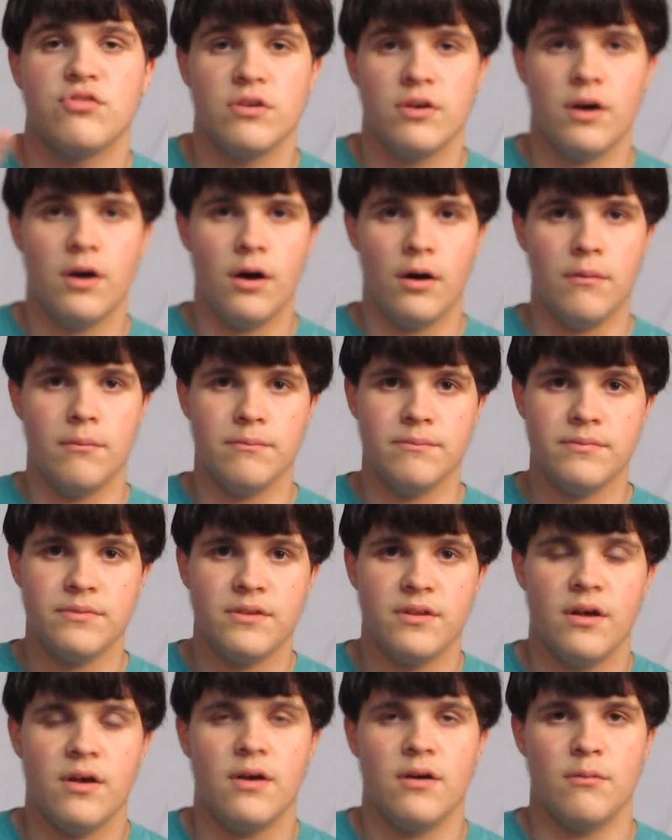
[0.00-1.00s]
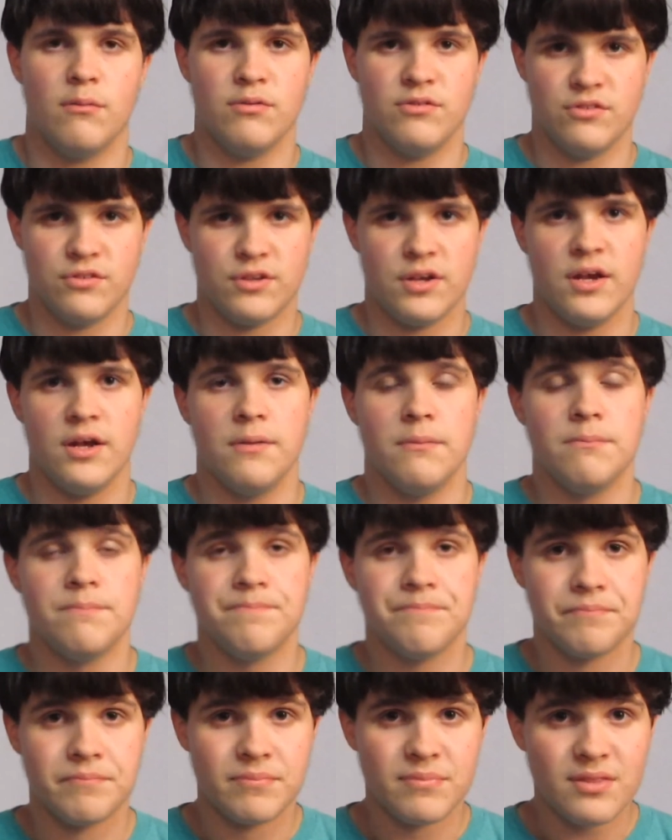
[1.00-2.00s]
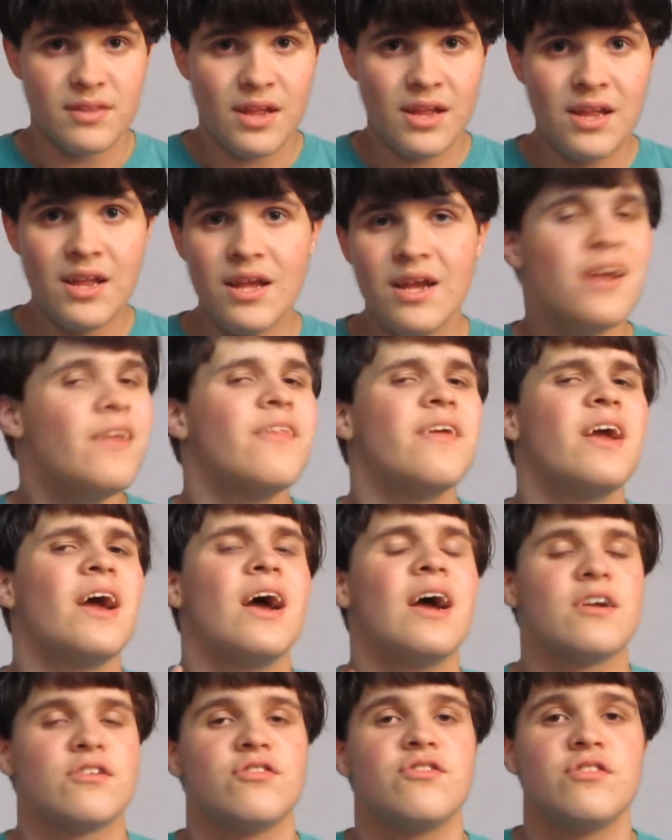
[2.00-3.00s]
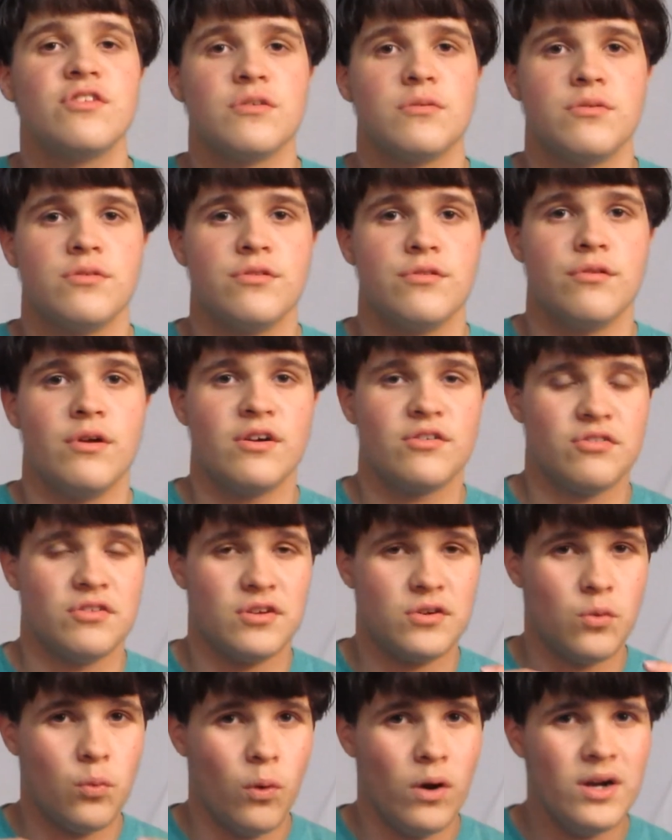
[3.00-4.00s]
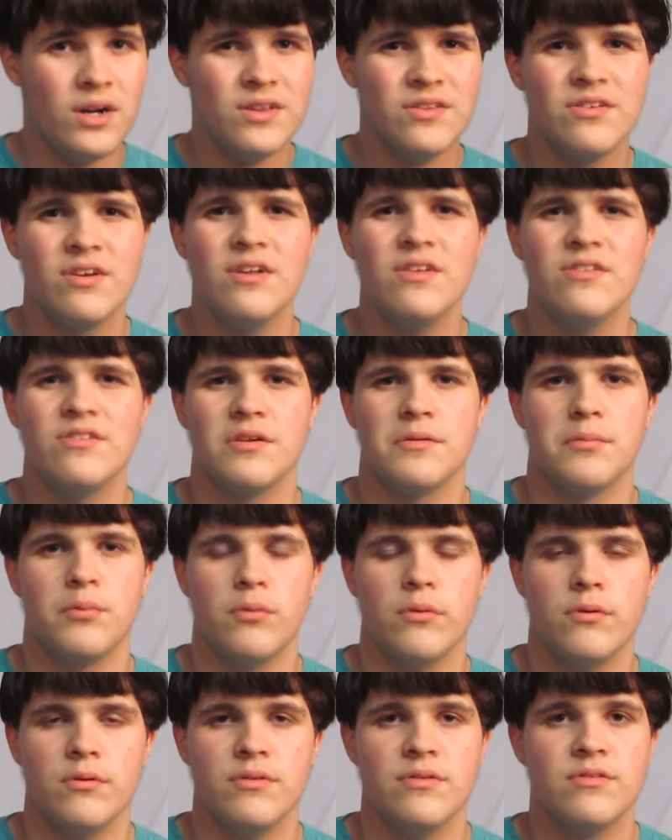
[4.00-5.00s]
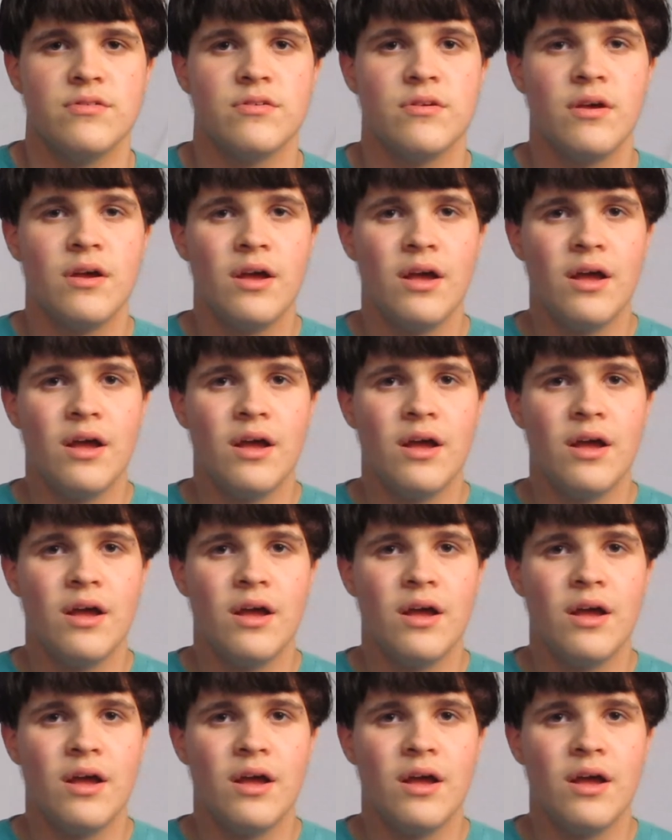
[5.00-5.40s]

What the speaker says: Once again. And the action sequences are actually quite intense at points.